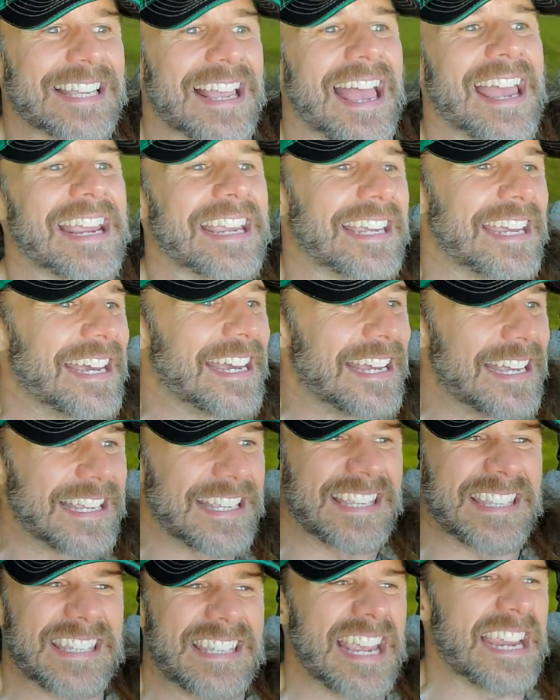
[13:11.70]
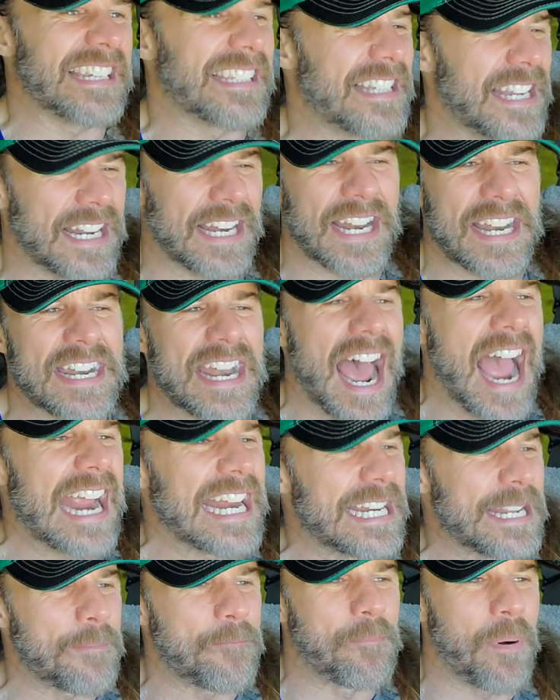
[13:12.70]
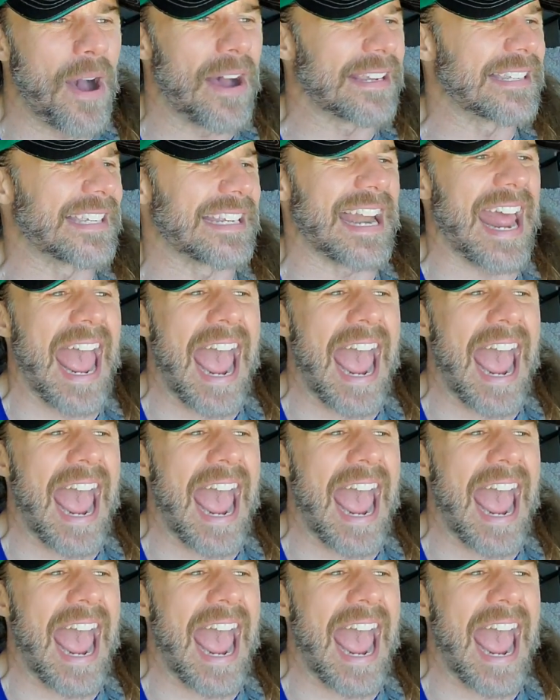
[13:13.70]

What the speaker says: like 60 to 90 bucks an